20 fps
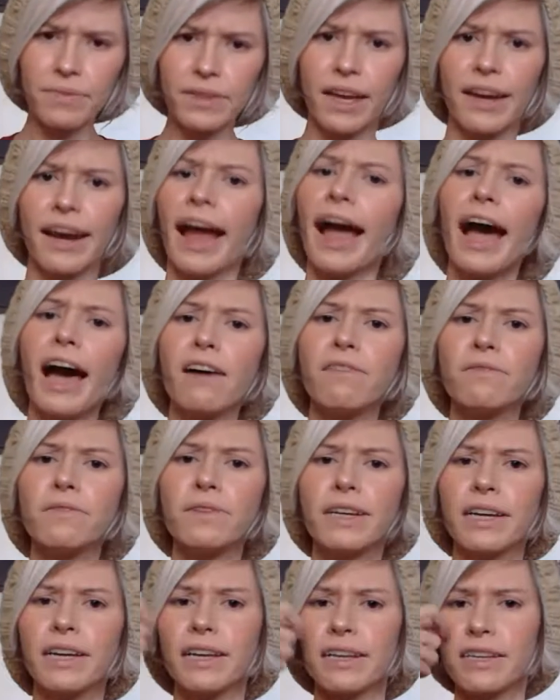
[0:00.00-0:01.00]
and have,
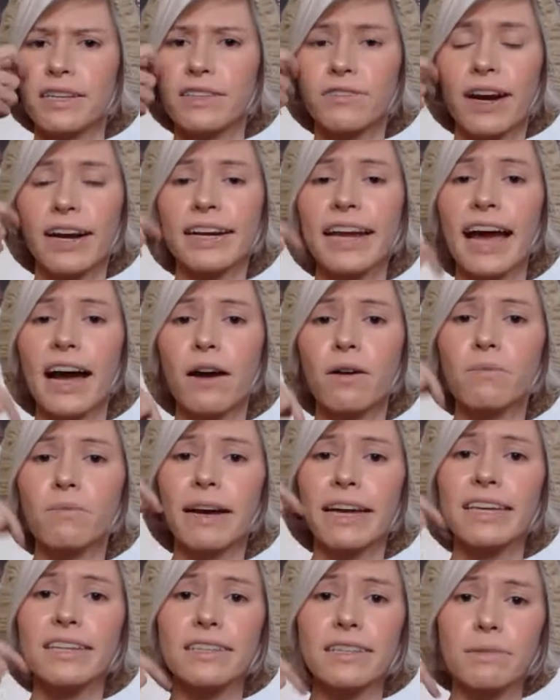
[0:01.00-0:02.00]
because right now
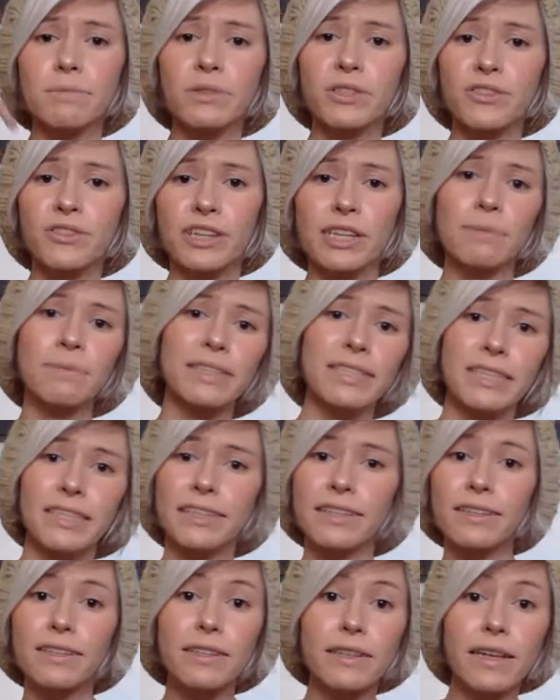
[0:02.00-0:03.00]
my income stream is a
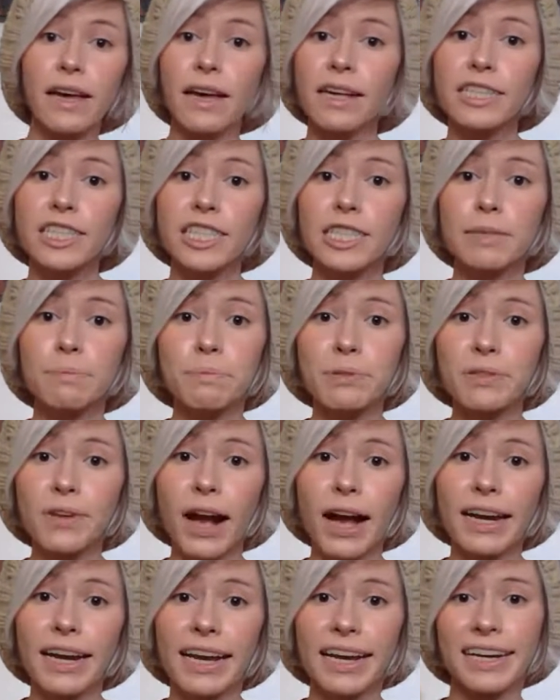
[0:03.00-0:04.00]
little
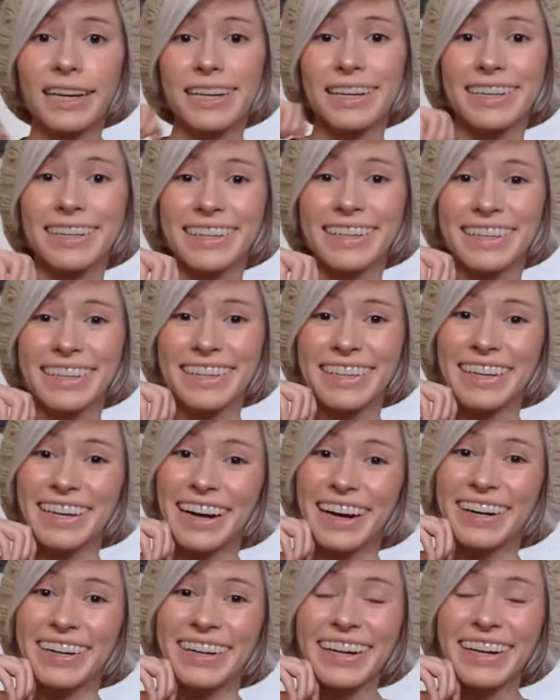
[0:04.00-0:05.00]
sporadic,
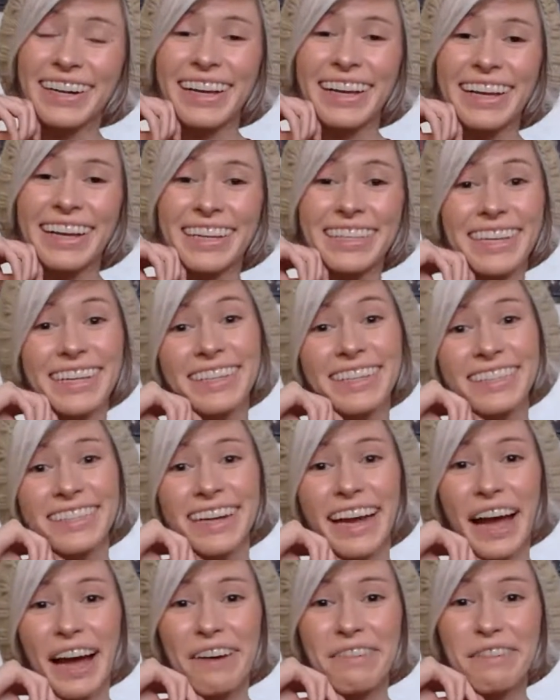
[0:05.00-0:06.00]
because I used to
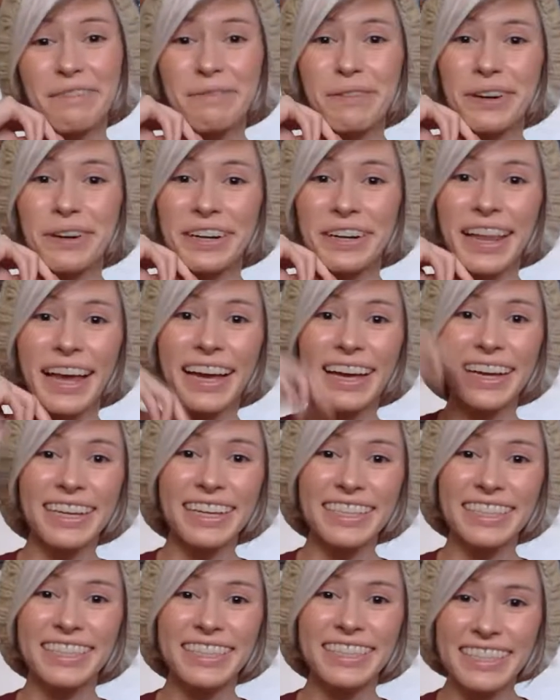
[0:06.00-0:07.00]
have a more like
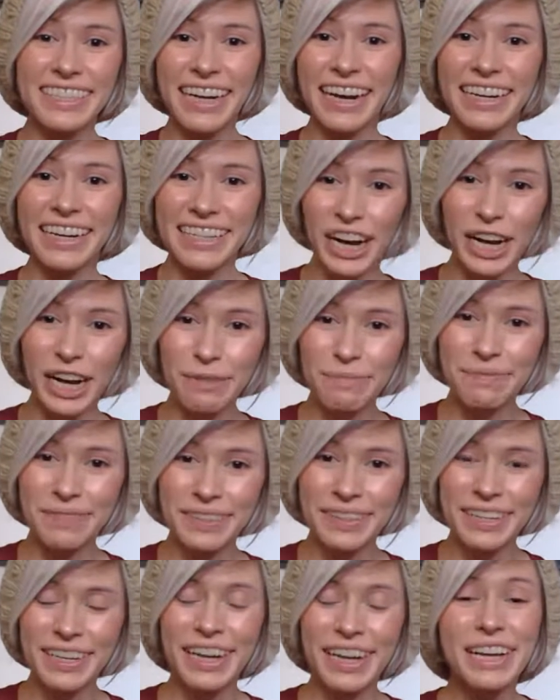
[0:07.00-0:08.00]
steady job,
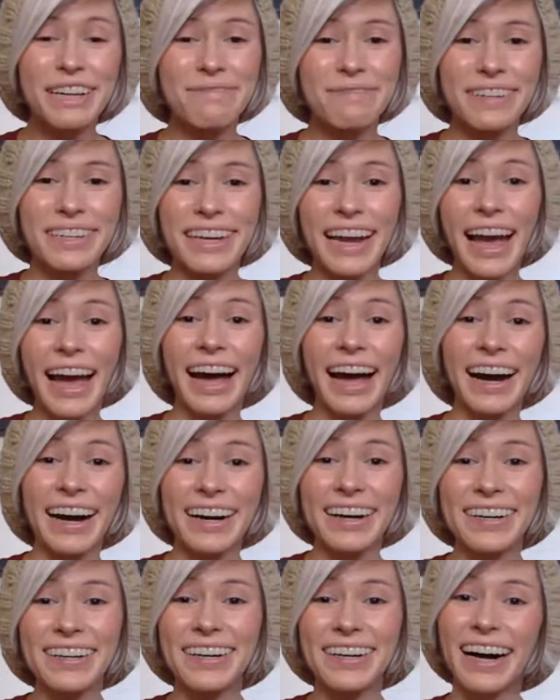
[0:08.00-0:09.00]
but
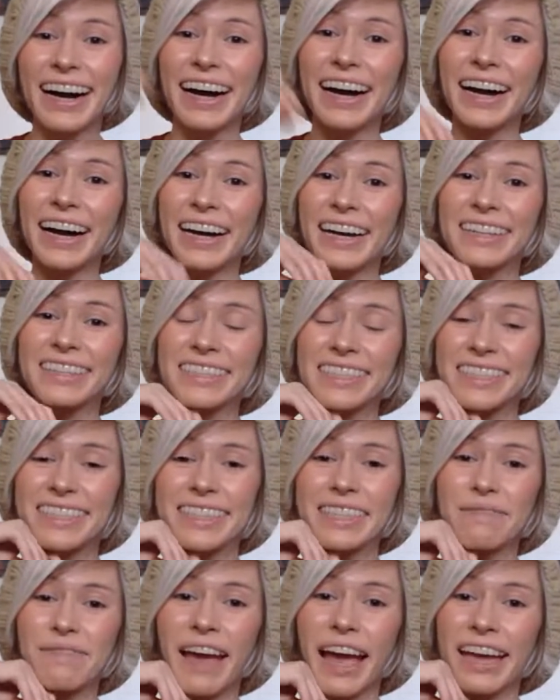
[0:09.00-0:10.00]
now
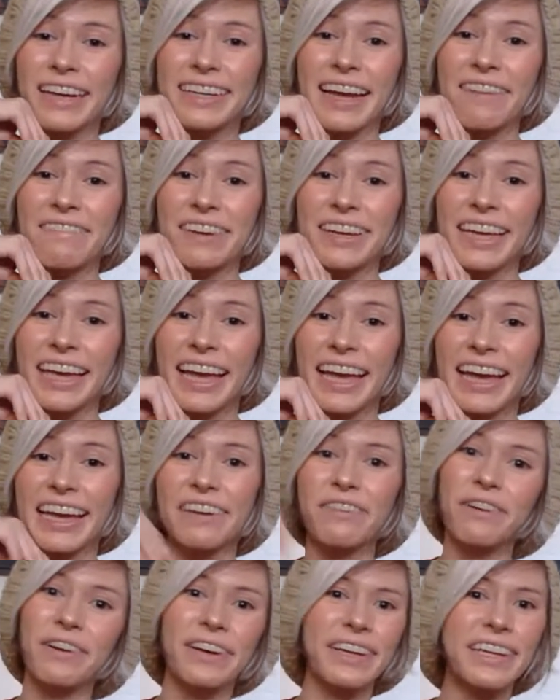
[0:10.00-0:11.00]
since the pandemic hit,
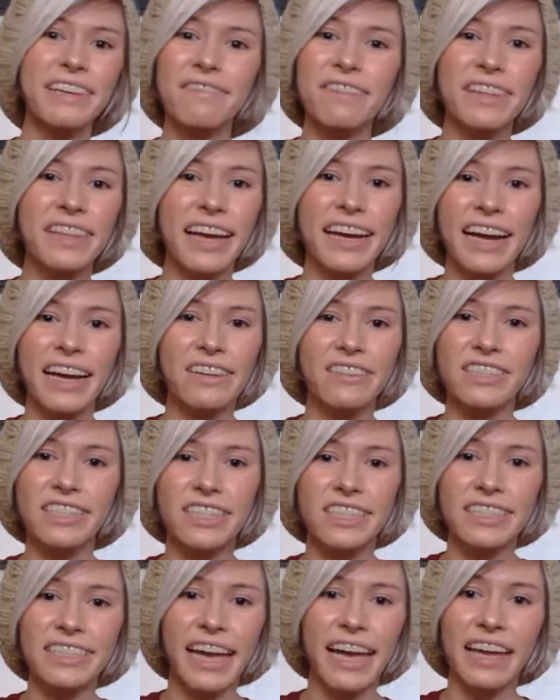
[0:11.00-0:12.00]
or even like I used to
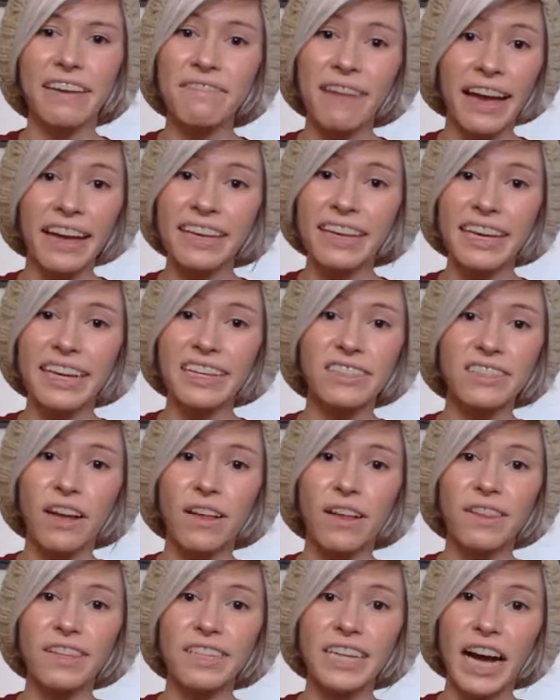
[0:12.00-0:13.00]
just get event gigs
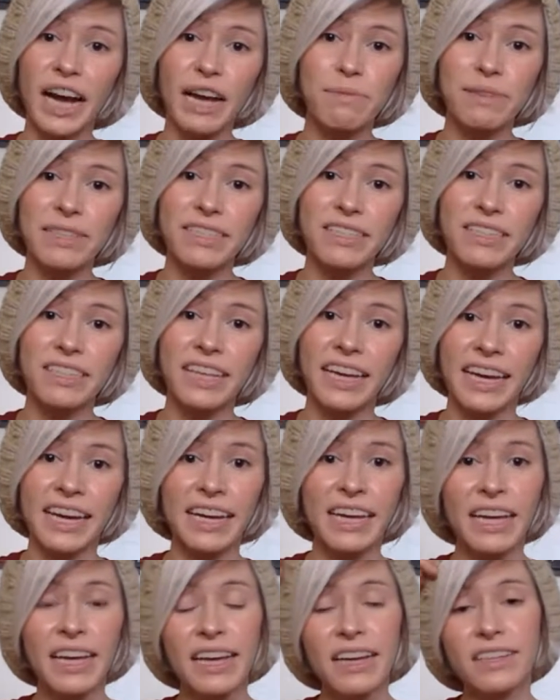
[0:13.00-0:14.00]
all the time is the thing.
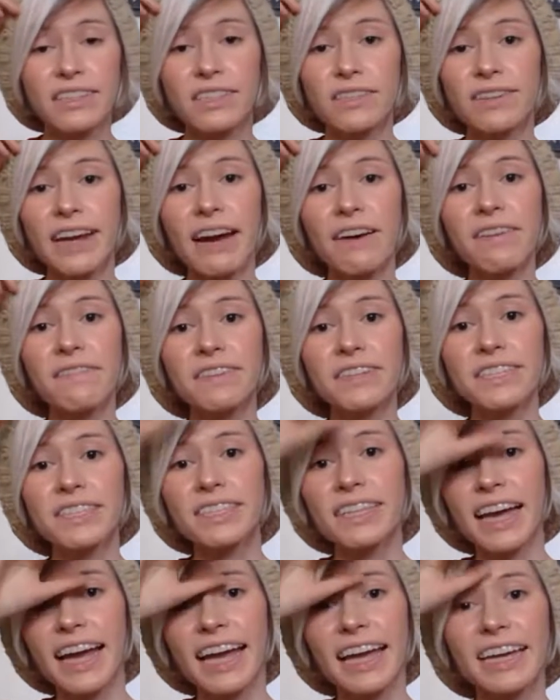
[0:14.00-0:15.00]
So now I'm
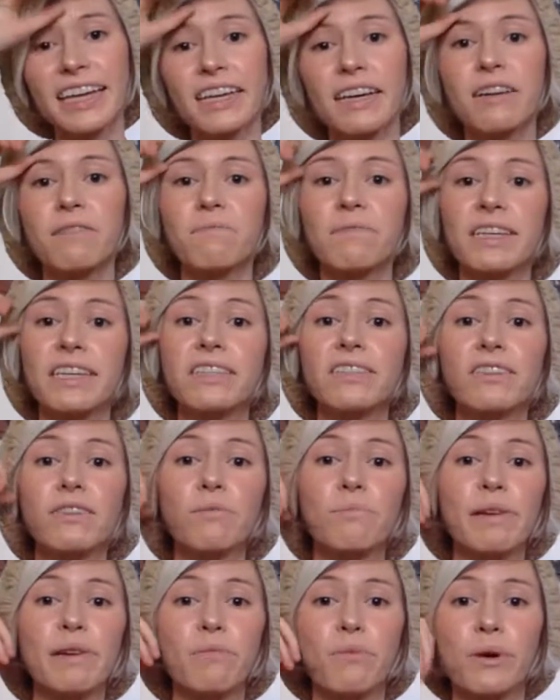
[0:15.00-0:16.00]
just like things are a
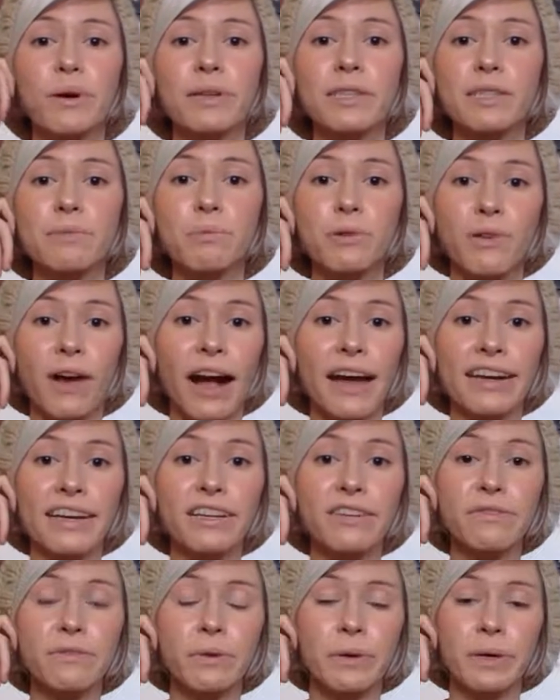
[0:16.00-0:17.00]
bit more
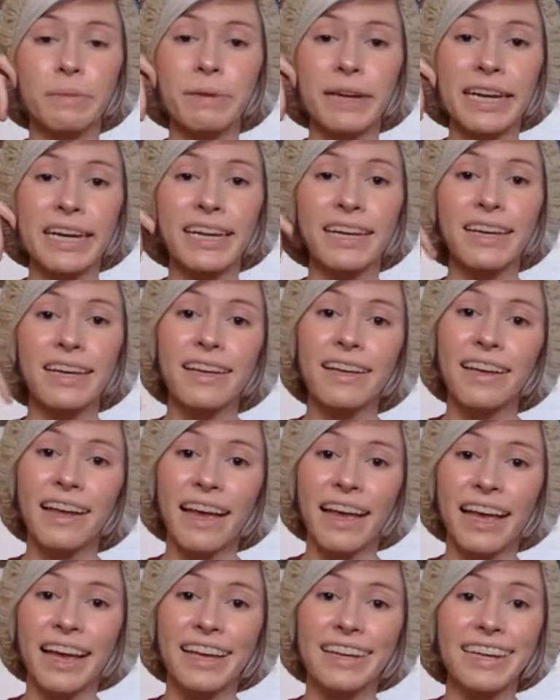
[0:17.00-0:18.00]
sporadic for me,
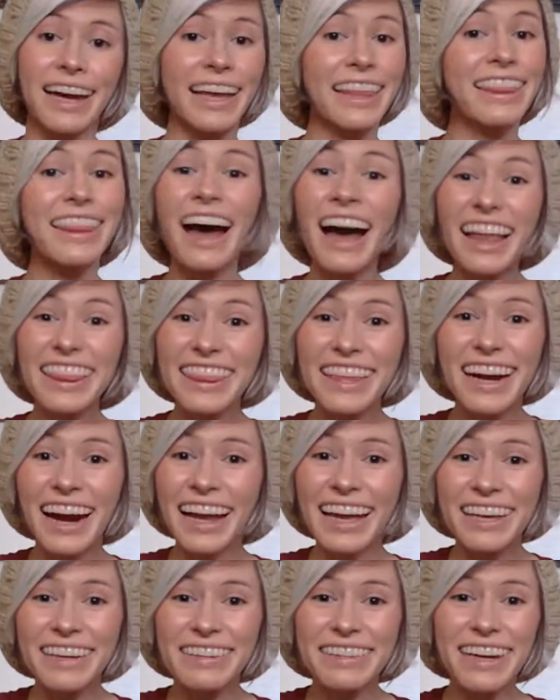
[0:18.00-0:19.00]
and I thought I
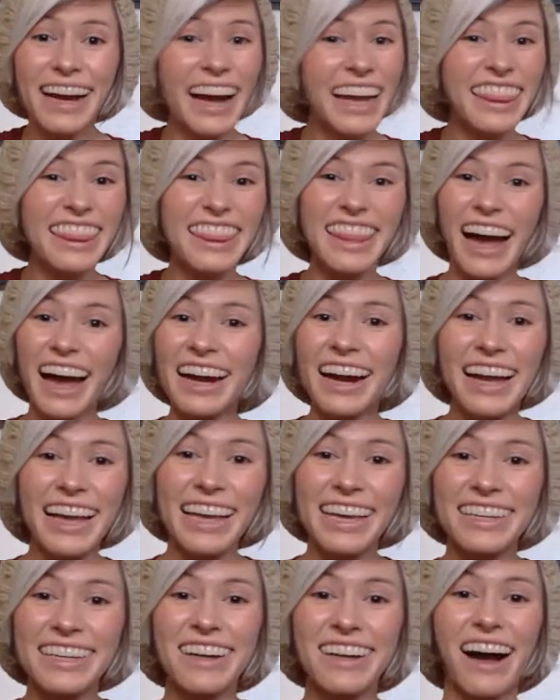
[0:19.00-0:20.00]
had
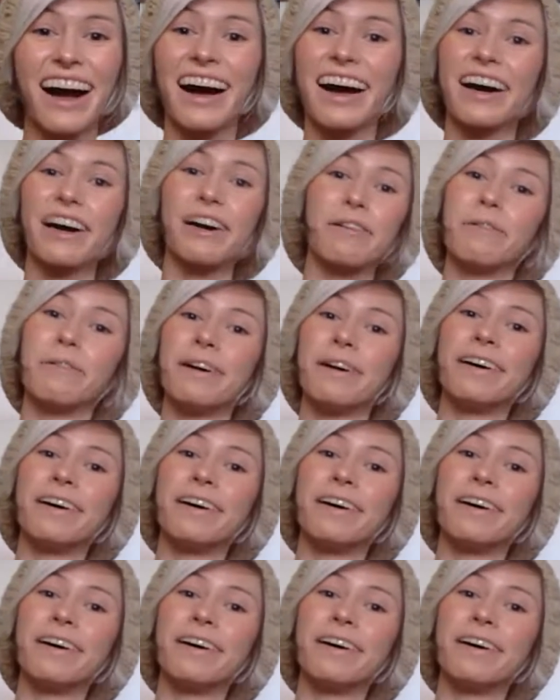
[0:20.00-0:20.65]
got